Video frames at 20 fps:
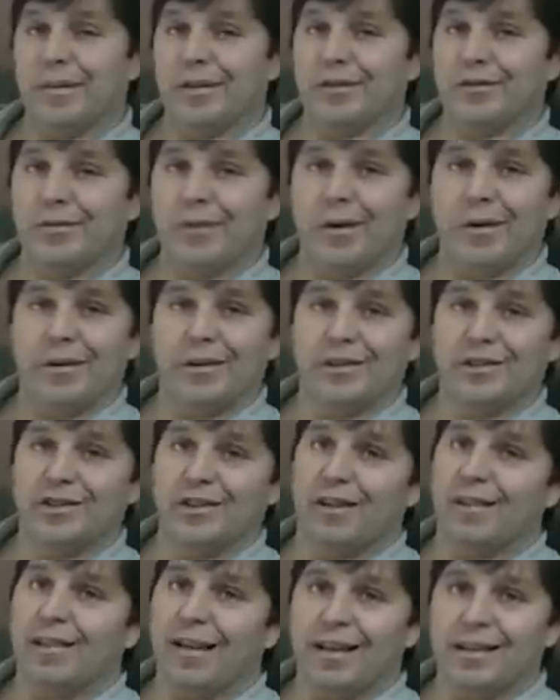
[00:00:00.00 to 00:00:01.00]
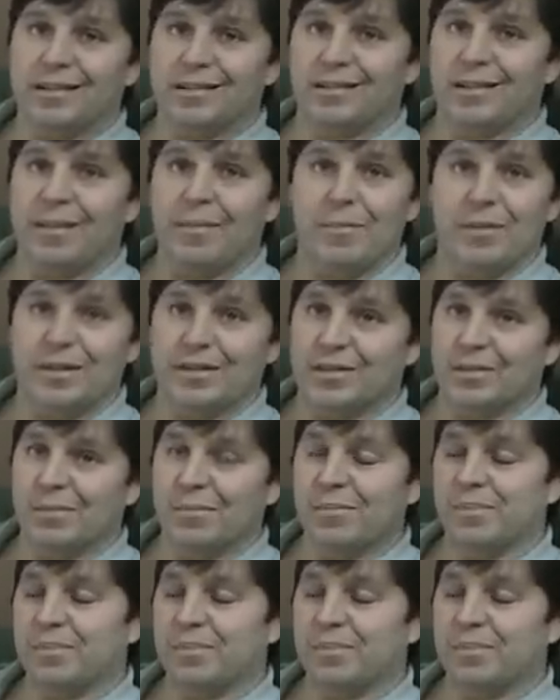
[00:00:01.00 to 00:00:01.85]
with Entreri and Joe Axel. I missed them.